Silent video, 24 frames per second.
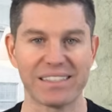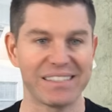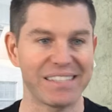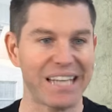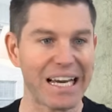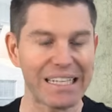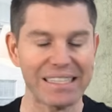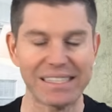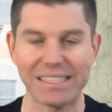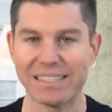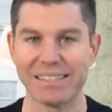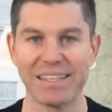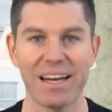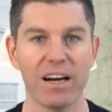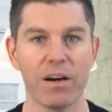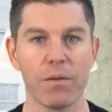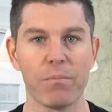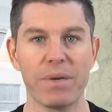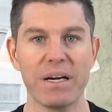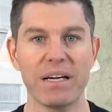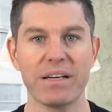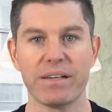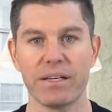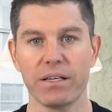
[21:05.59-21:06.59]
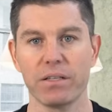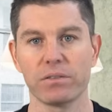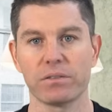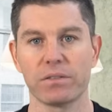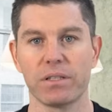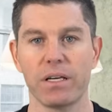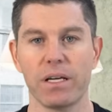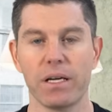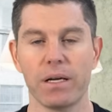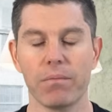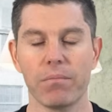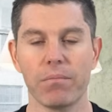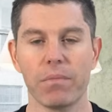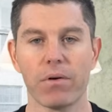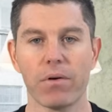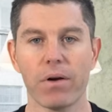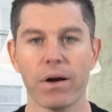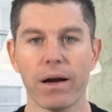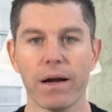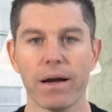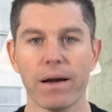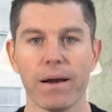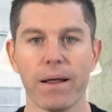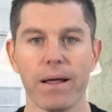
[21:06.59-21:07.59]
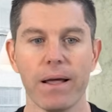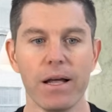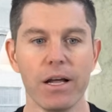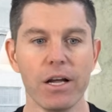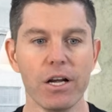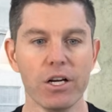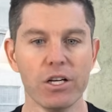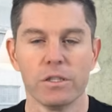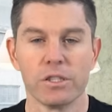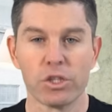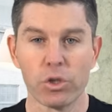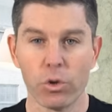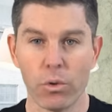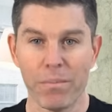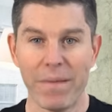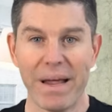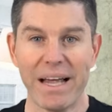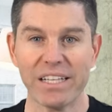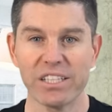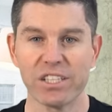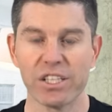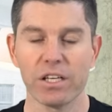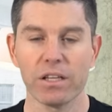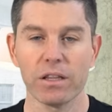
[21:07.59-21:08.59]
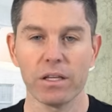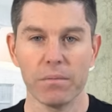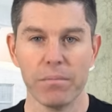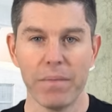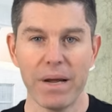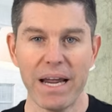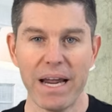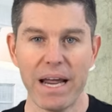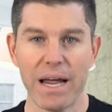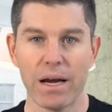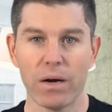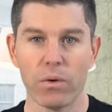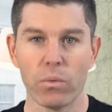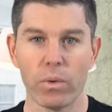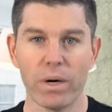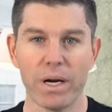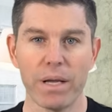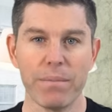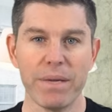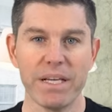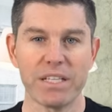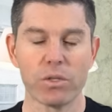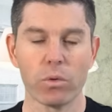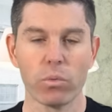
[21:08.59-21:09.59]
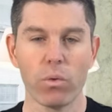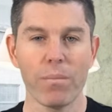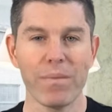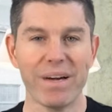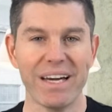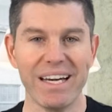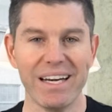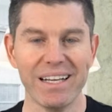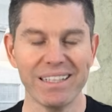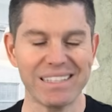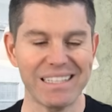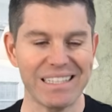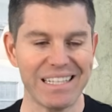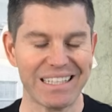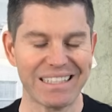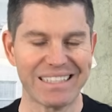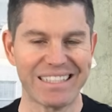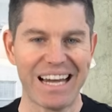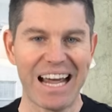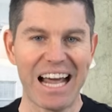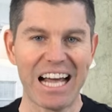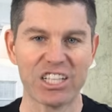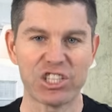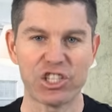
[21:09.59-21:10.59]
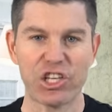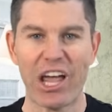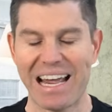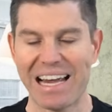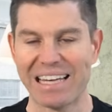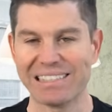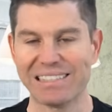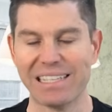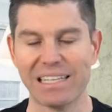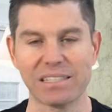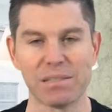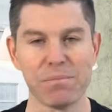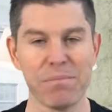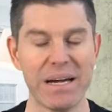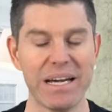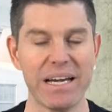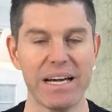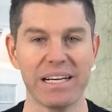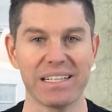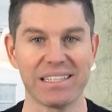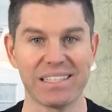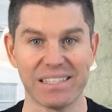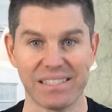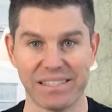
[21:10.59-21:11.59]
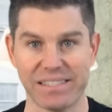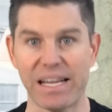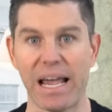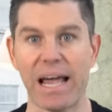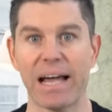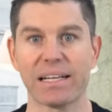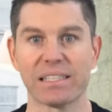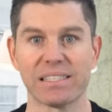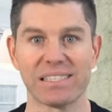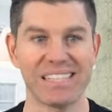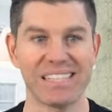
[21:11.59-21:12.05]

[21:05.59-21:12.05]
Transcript: Sex is not a big deal to him, right? So a masculine man, when he meets a woman, he doesn't attach excess meaning to sex.